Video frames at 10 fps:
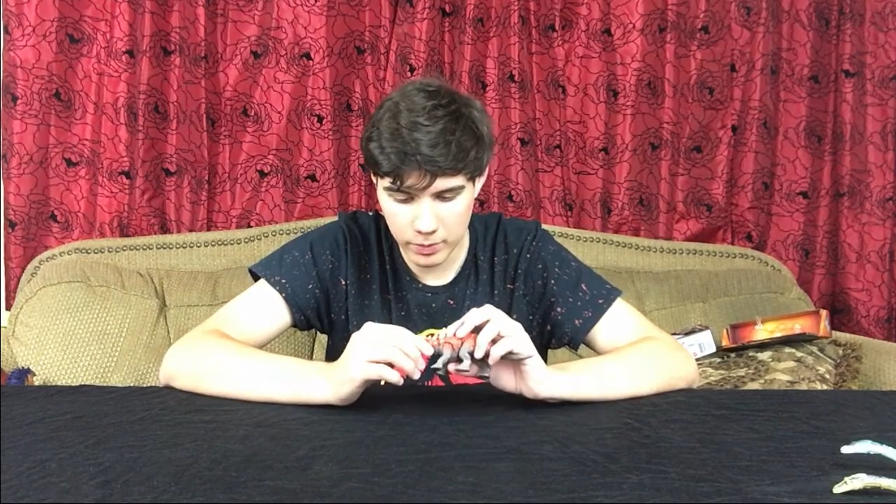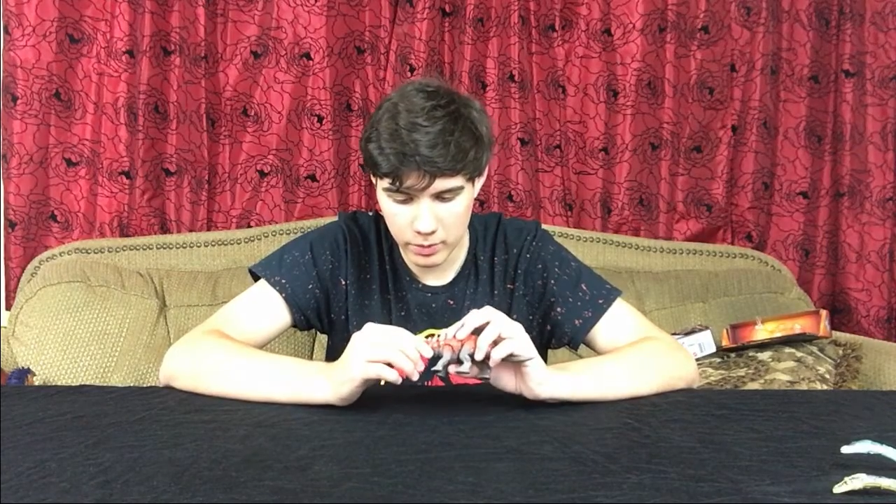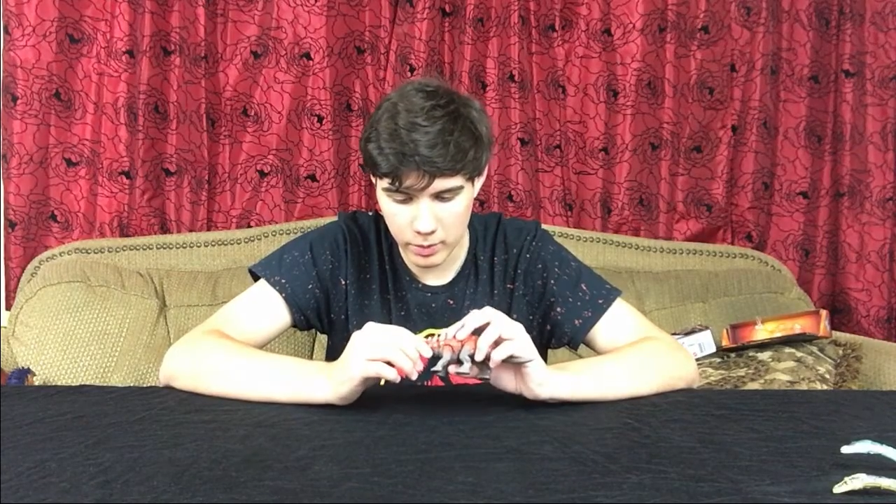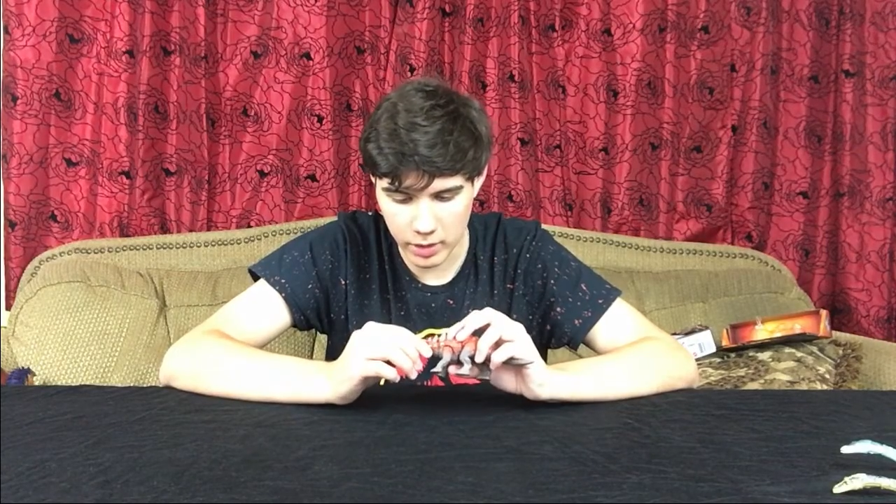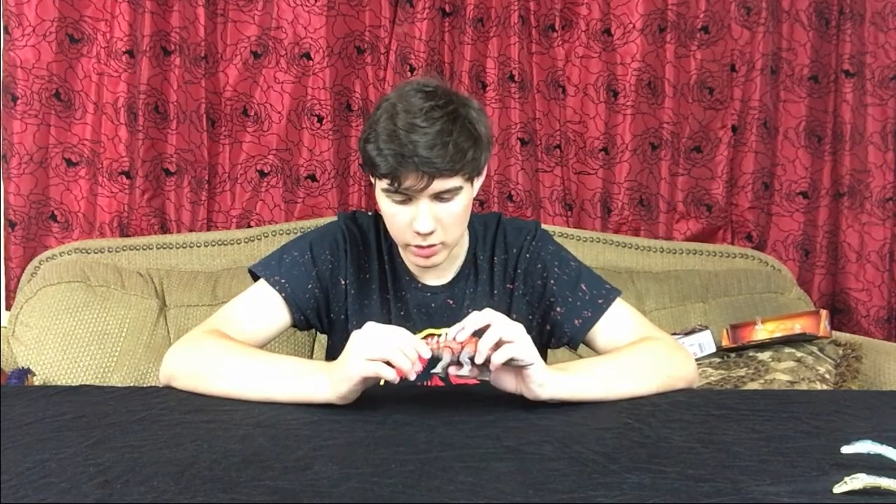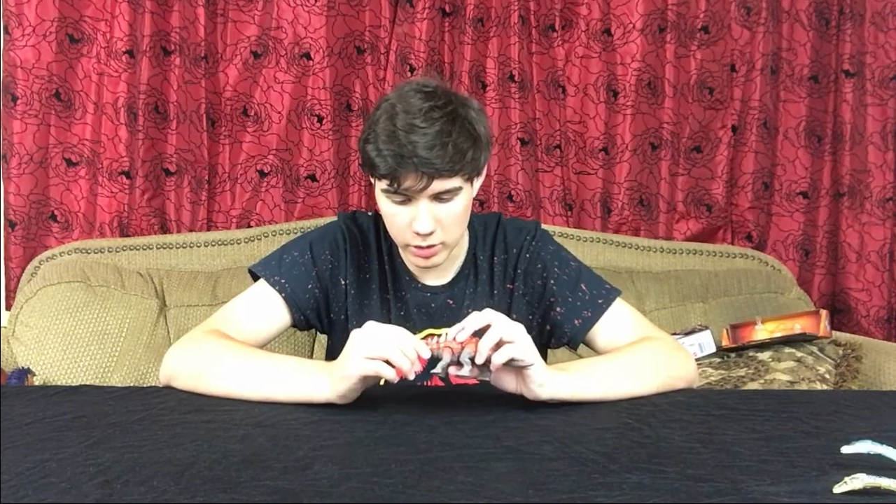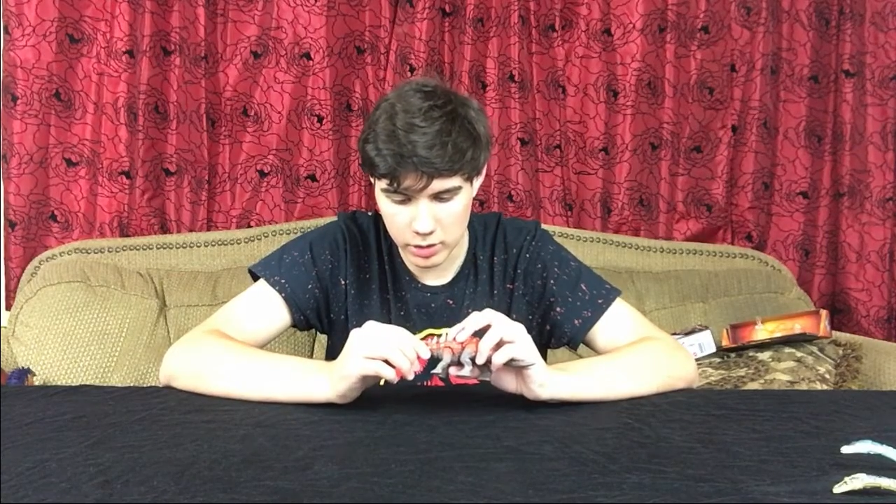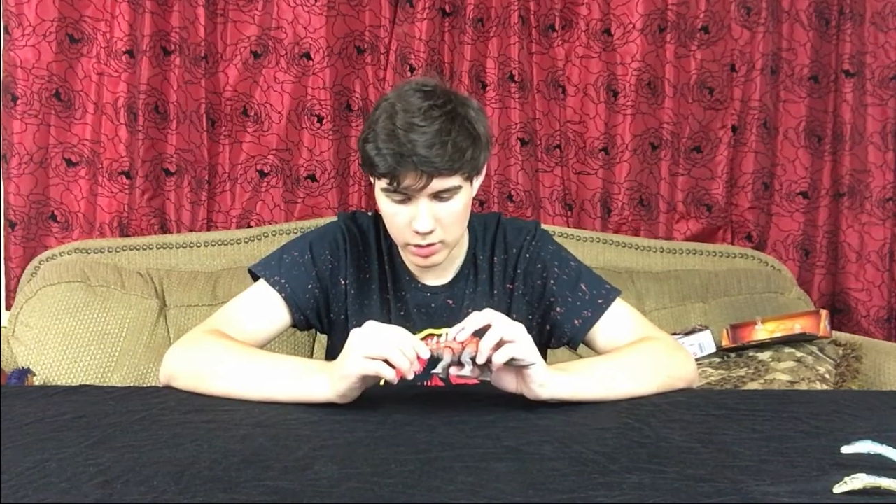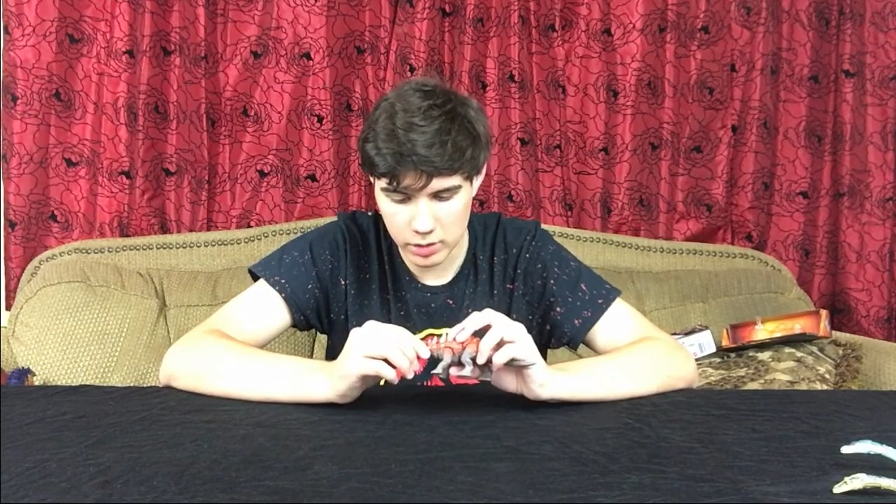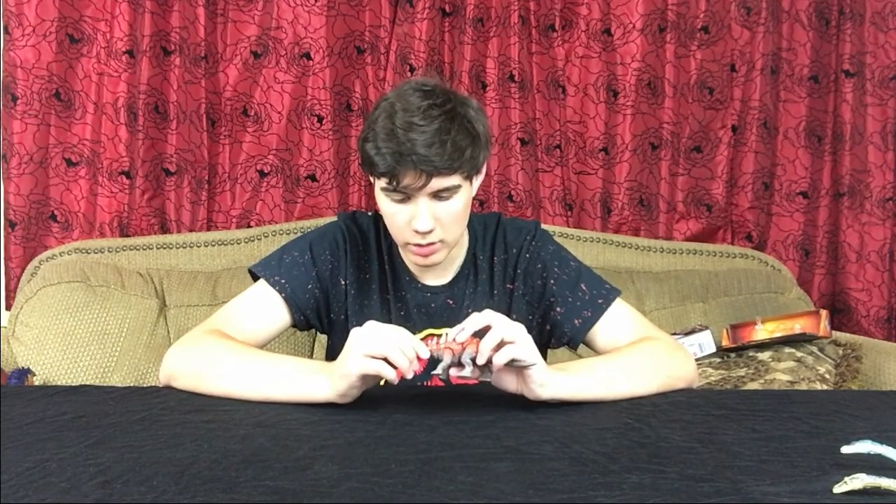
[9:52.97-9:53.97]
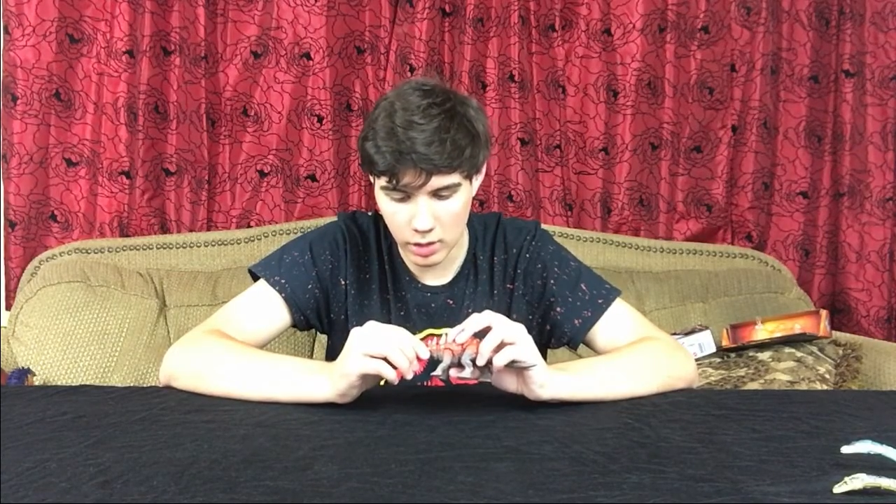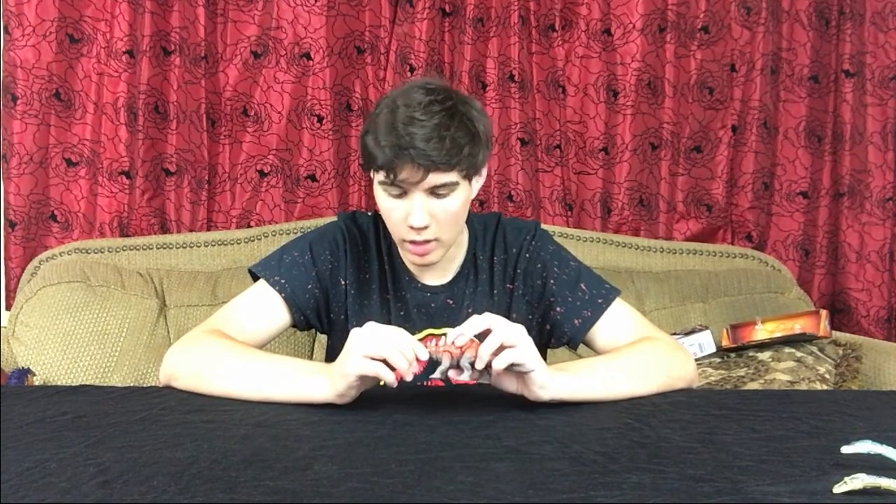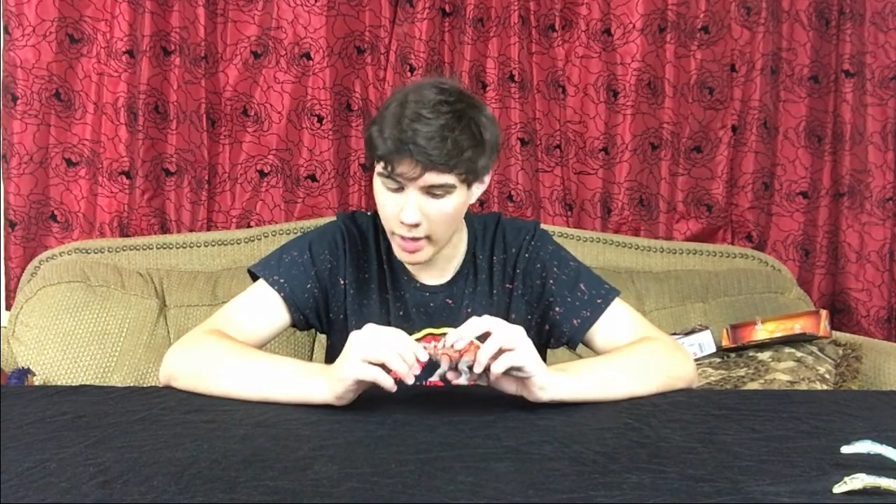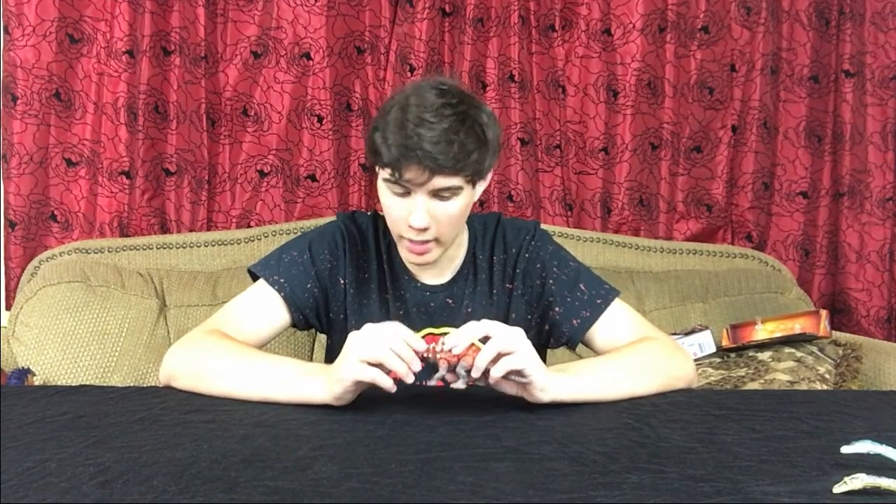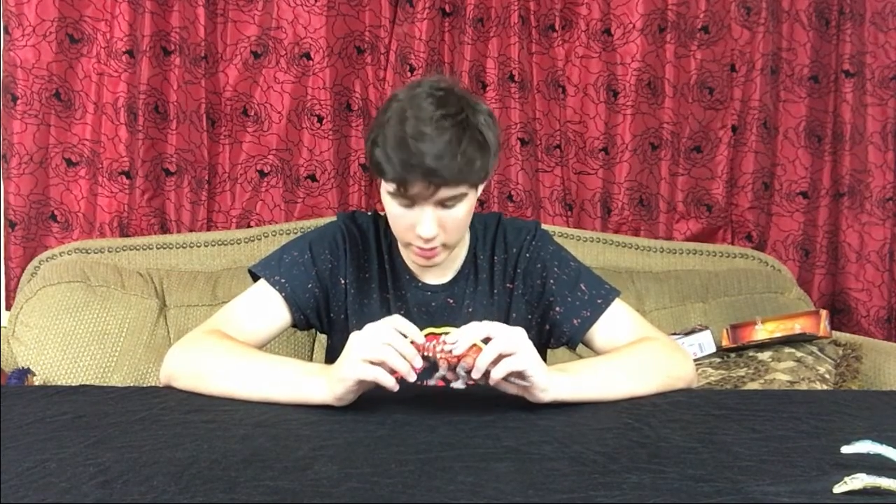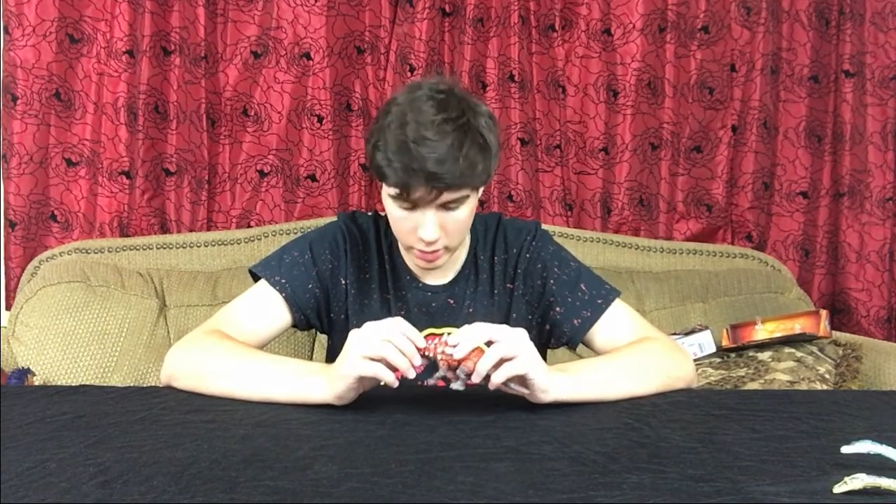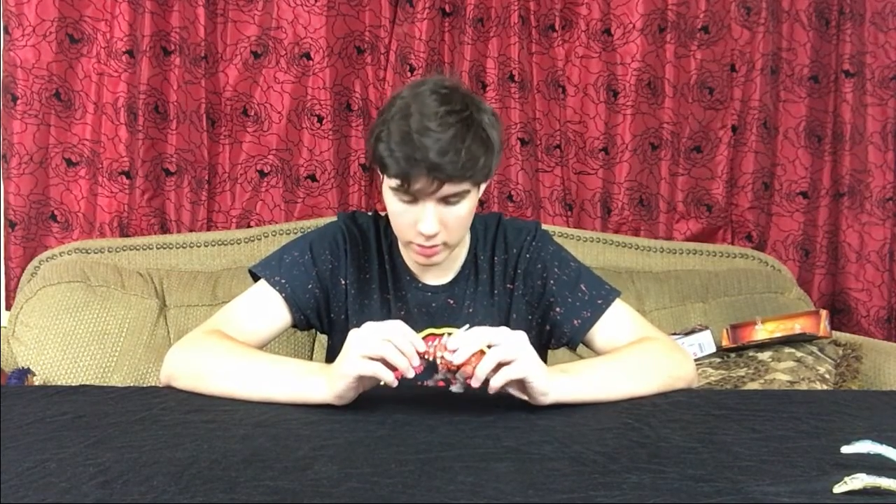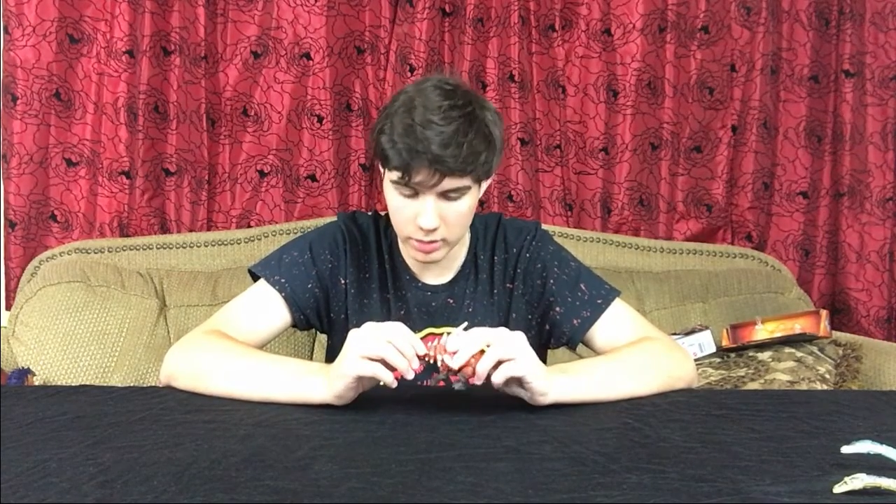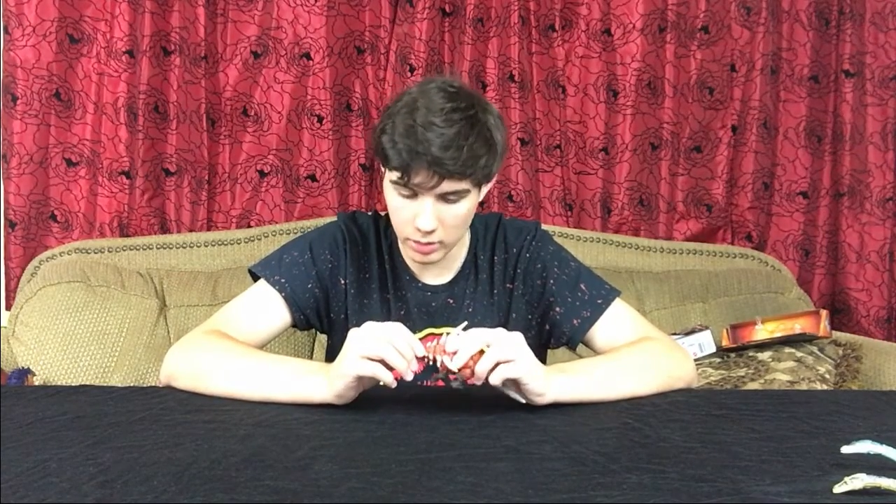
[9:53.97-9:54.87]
which actually